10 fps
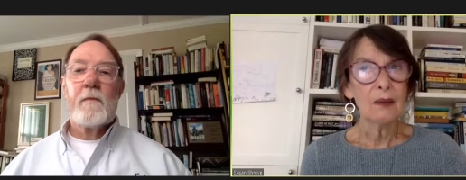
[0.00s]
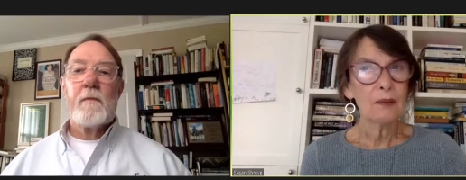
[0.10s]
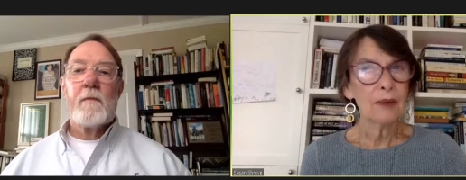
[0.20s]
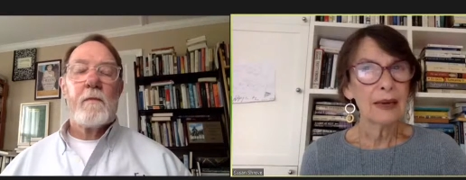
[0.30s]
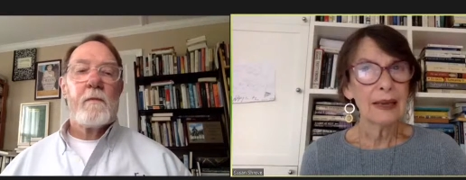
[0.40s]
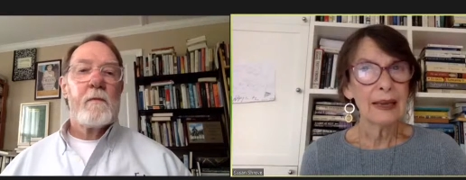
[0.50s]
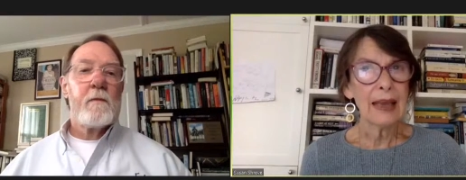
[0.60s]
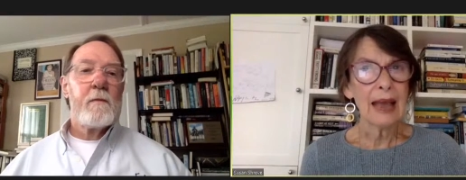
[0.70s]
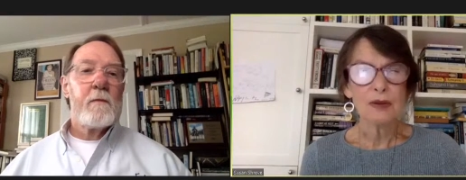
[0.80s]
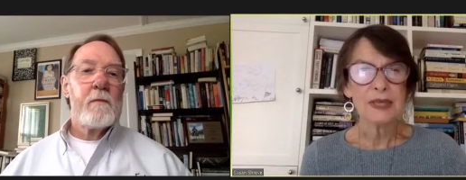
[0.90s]
Speaker 1: really,
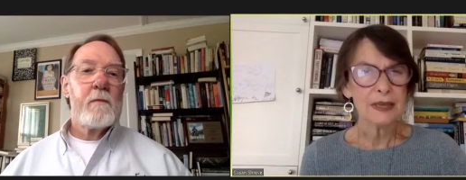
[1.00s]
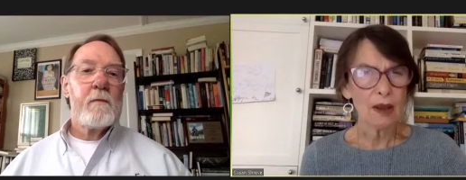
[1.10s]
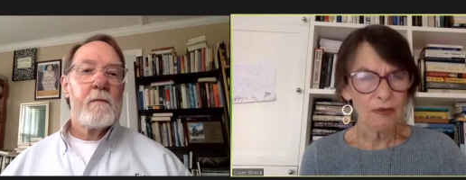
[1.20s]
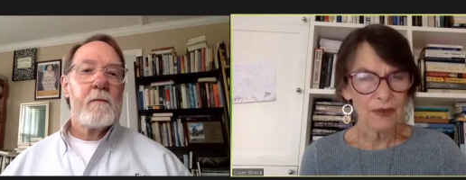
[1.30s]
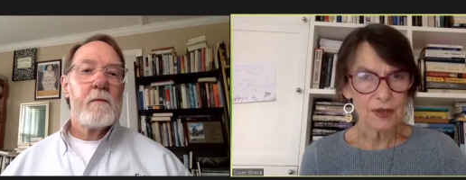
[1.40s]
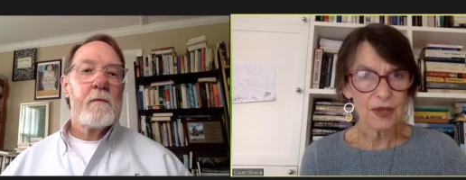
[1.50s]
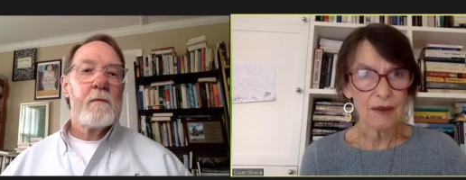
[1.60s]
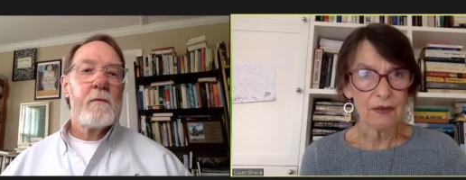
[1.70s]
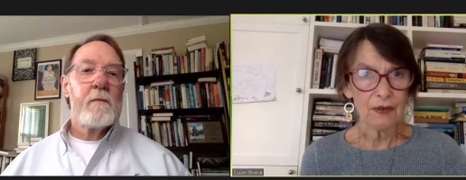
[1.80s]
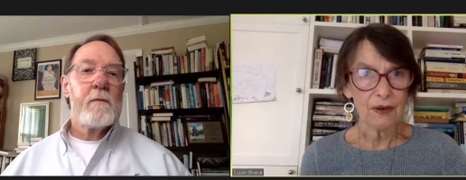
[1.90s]
how selfish of
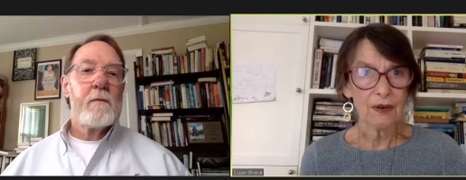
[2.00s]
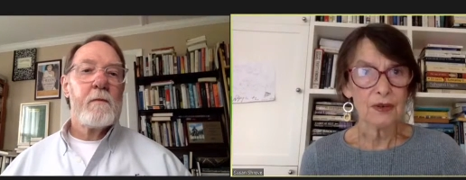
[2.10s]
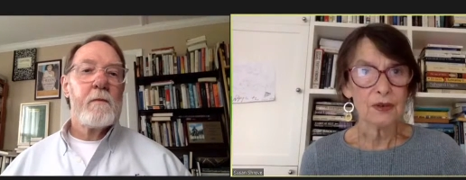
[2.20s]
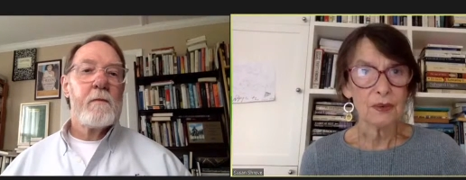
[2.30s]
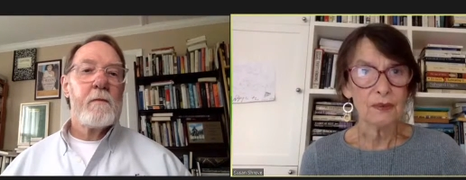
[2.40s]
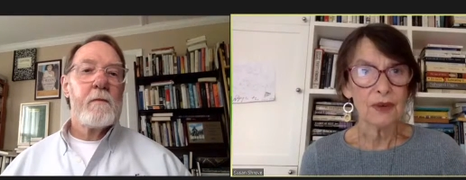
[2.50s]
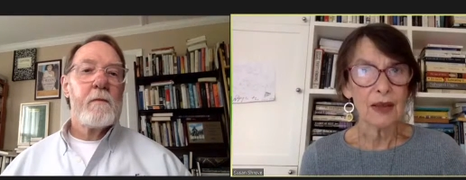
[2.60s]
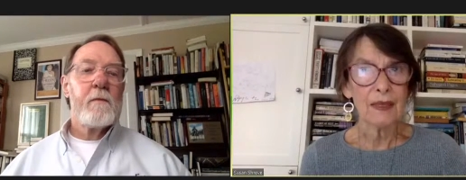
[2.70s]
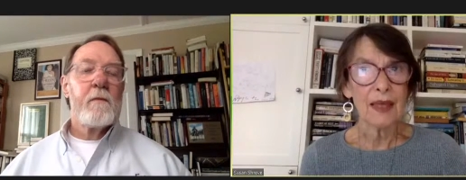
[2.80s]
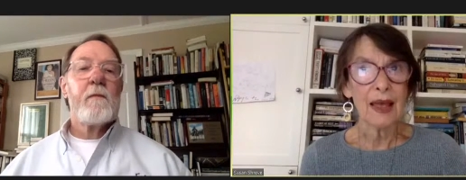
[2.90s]
her to have
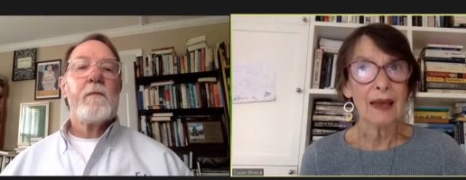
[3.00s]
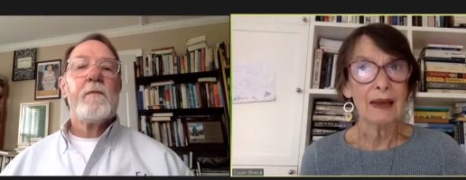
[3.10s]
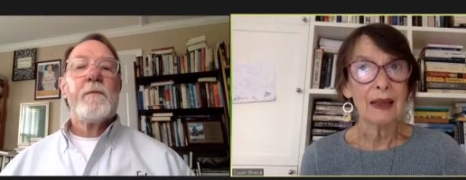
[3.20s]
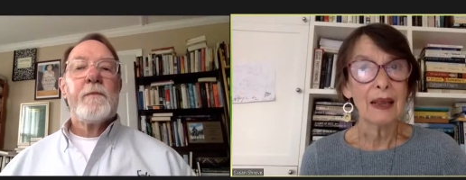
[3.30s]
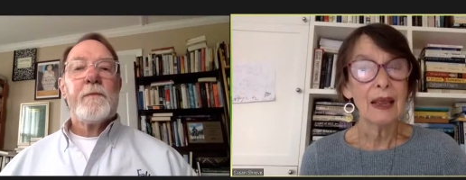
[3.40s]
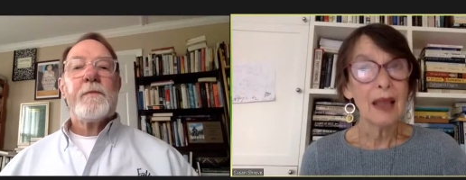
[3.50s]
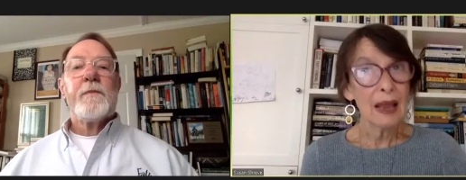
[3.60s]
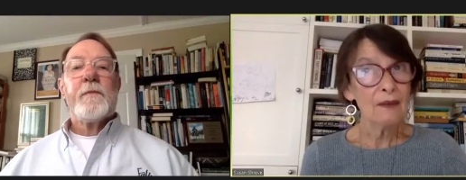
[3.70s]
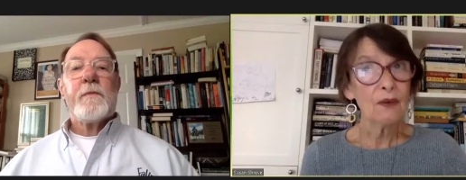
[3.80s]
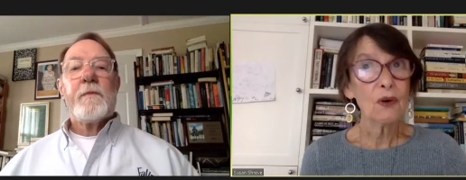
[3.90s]
done that. And
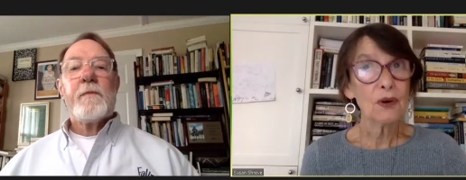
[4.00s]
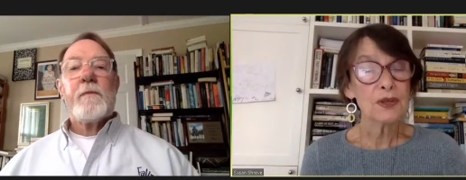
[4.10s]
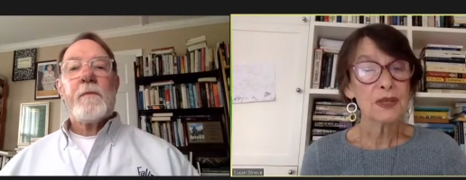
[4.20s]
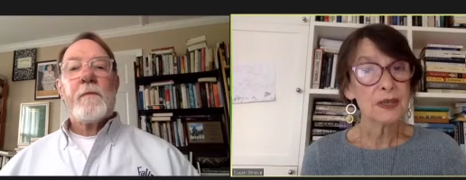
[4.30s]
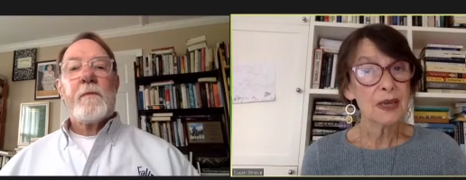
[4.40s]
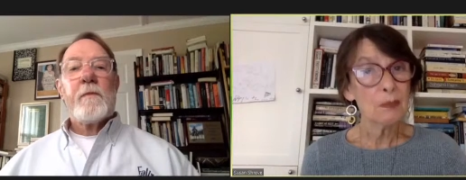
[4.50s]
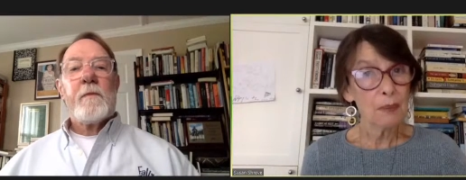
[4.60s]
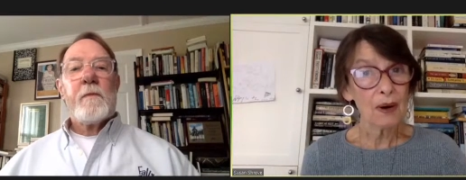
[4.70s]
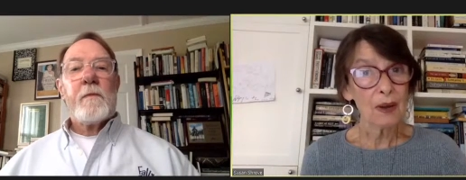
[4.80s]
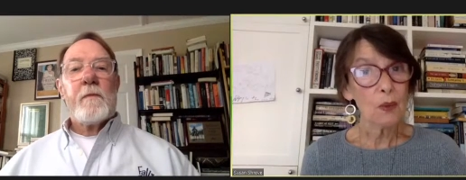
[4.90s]
of course, in
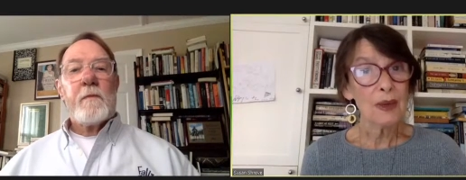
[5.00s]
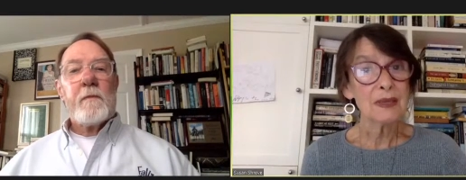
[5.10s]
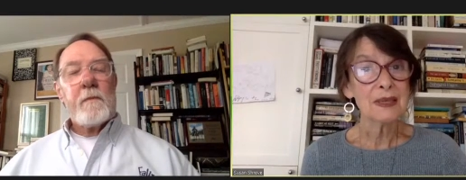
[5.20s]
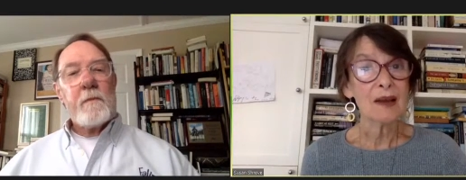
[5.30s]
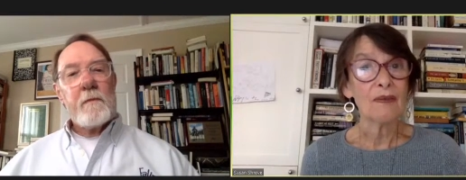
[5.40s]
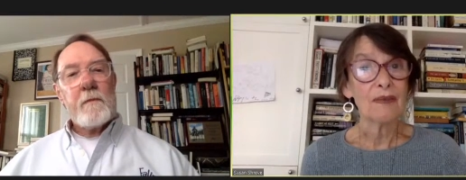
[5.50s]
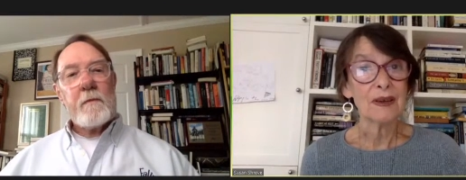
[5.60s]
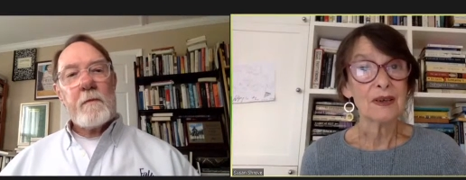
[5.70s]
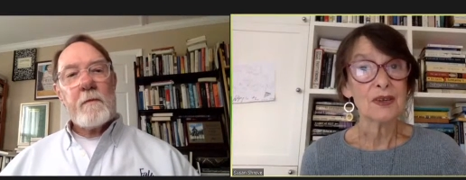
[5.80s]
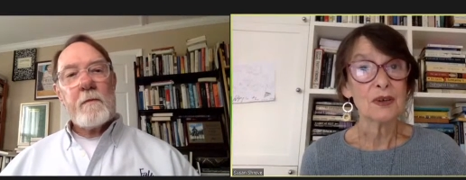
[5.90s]
part, it was
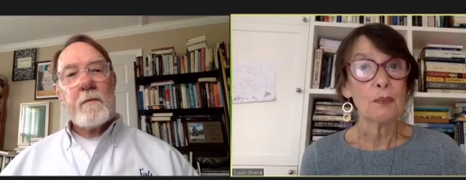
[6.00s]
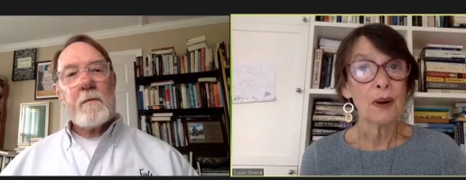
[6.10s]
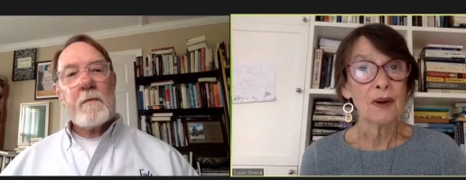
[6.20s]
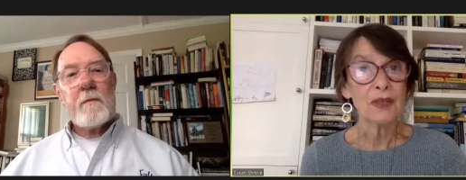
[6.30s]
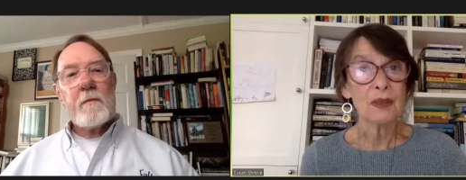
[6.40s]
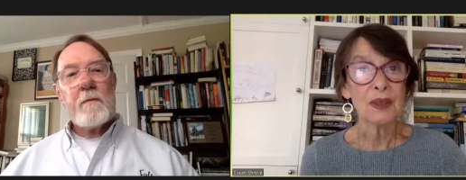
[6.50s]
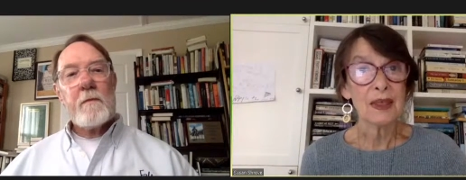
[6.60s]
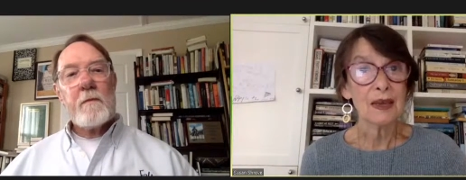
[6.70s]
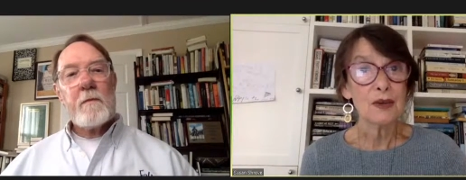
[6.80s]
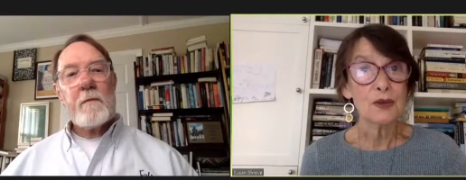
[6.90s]
selfish. In part, the
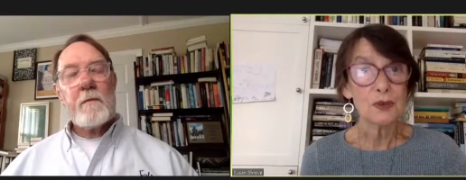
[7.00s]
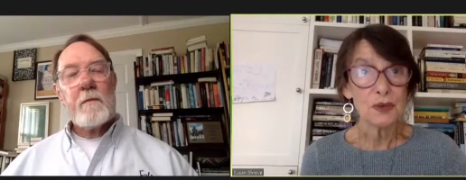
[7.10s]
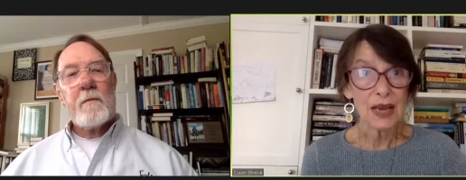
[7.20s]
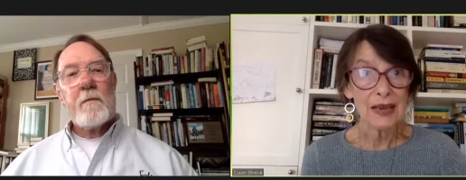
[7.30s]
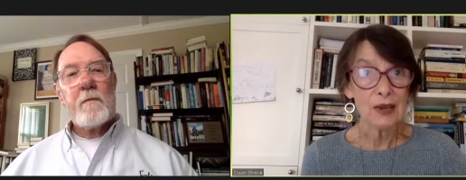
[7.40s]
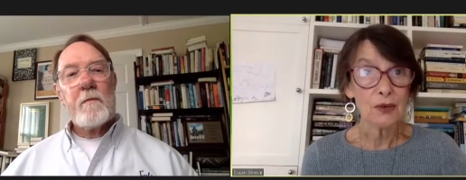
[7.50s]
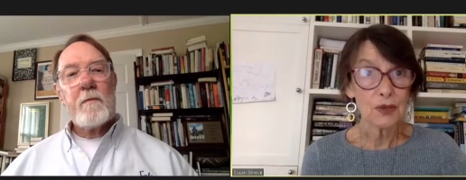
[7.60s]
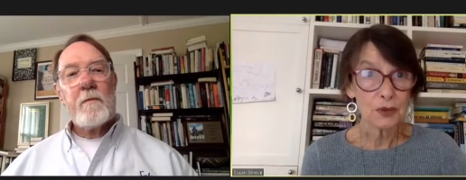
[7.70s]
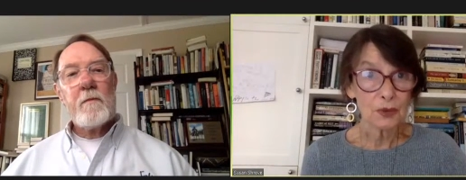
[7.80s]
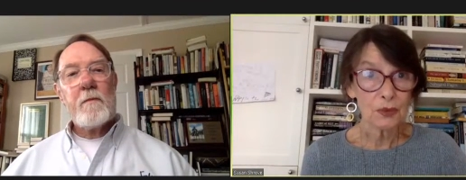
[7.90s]
things you take your
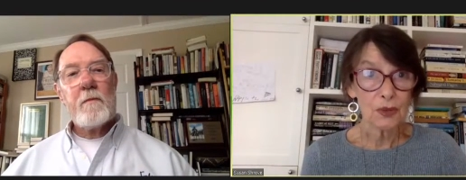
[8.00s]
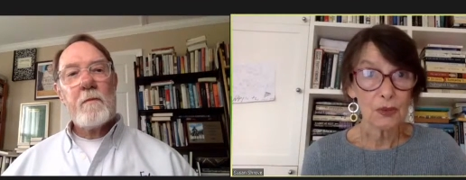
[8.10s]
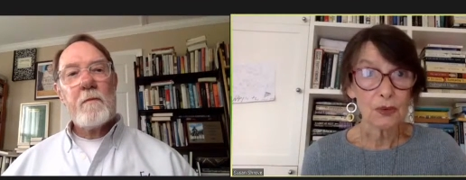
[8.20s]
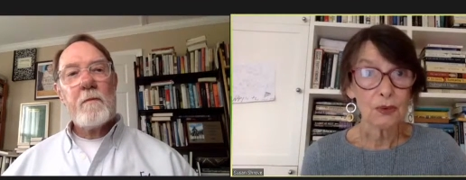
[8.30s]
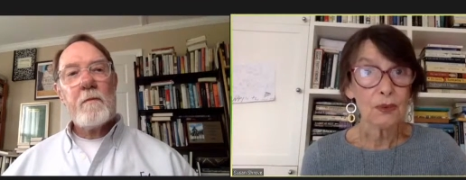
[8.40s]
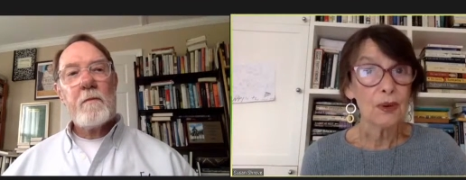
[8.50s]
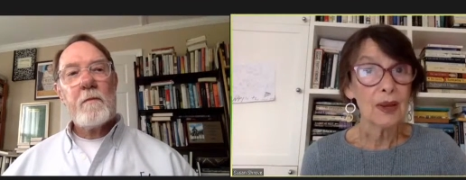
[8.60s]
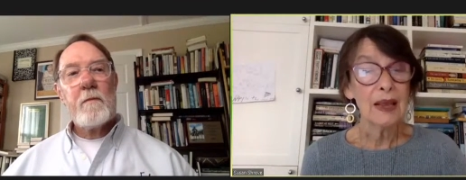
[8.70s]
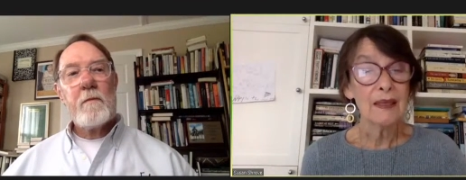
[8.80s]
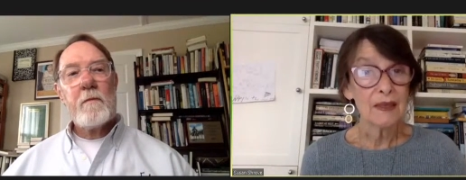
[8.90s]
children through
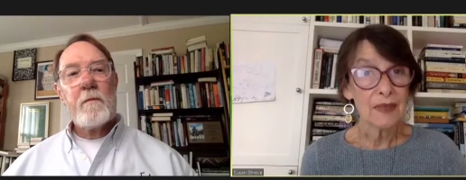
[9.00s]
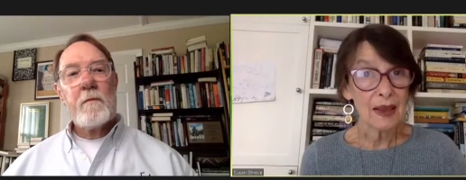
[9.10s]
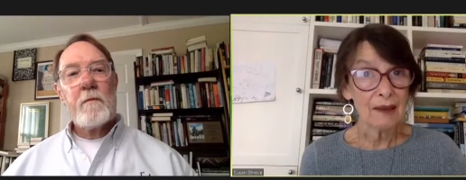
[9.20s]
that they